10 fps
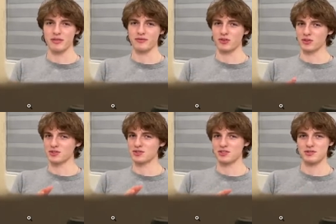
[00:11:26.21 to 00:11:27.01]

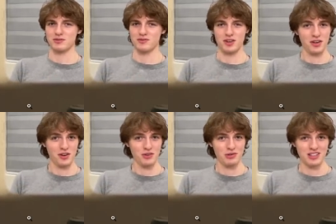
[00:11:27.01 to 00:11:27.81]
first
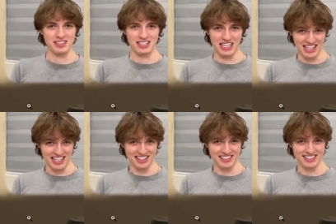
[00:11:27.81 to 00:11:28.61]
video with the
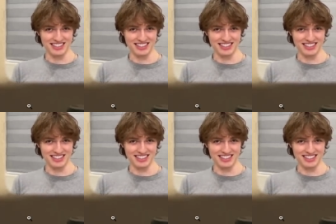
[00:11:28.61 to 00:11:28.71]
titties.